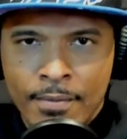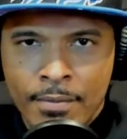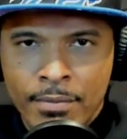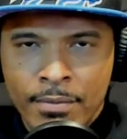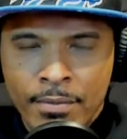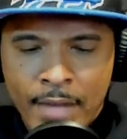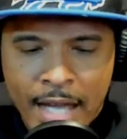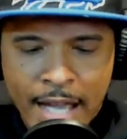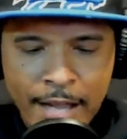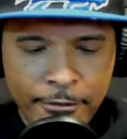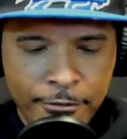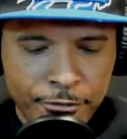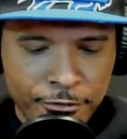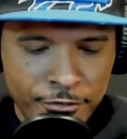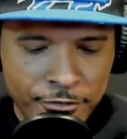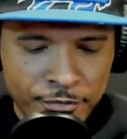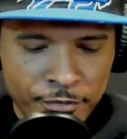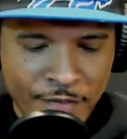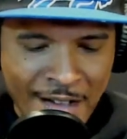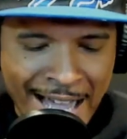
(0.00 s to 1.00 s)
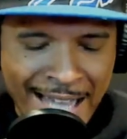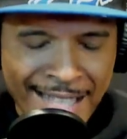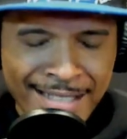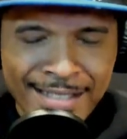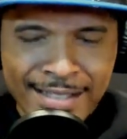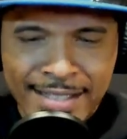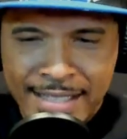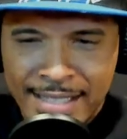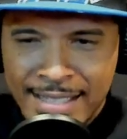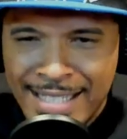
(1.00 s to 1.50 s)
A
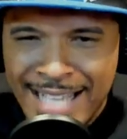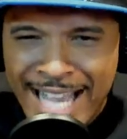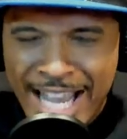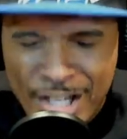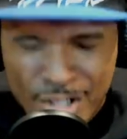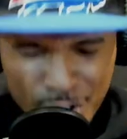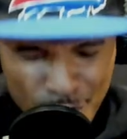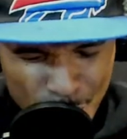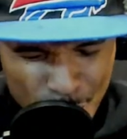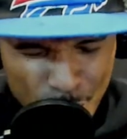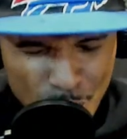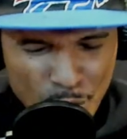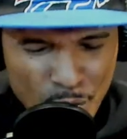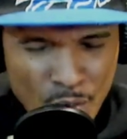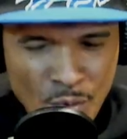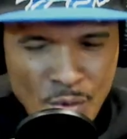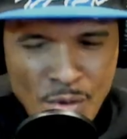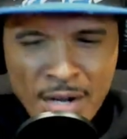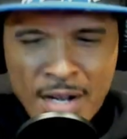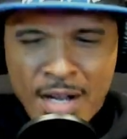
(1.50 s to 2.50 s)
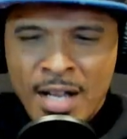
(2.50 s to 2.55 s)
true